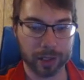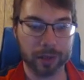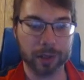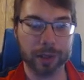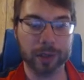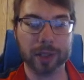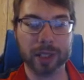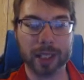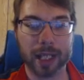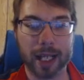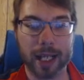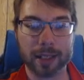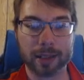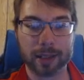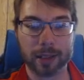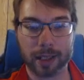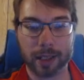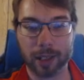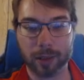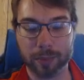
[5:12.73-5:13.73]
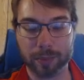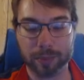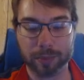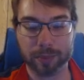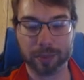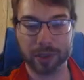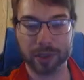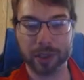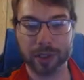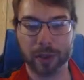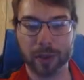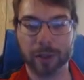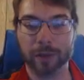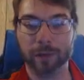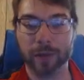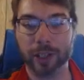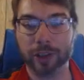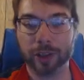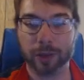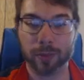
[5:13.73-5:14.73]
use that to help
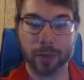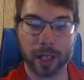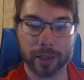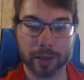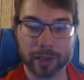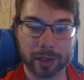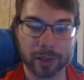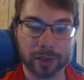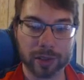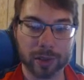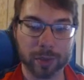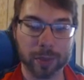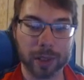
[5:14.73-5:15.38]
defend your monsters.